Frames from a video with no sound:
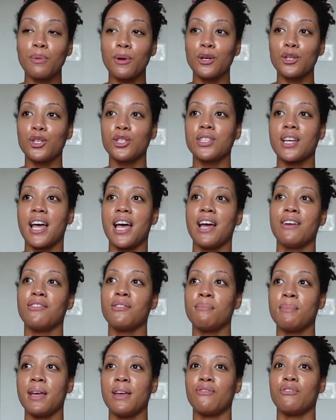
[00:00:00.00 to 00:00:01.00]
purchase I ever
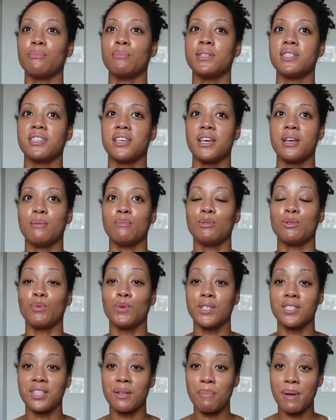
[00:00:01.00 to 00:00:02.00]
made from Skims
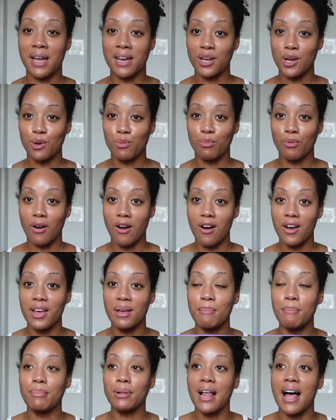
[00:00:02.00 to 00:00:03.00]
was the bandeau bra
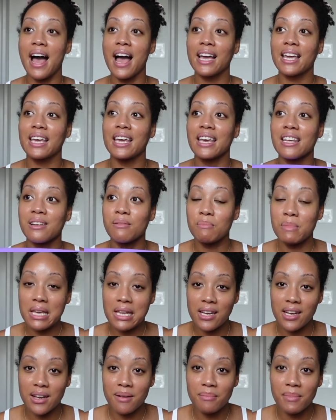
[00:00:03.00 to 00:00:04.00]
in black and a
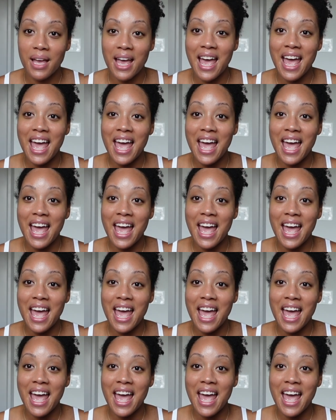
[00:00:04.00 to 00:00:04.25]
medium.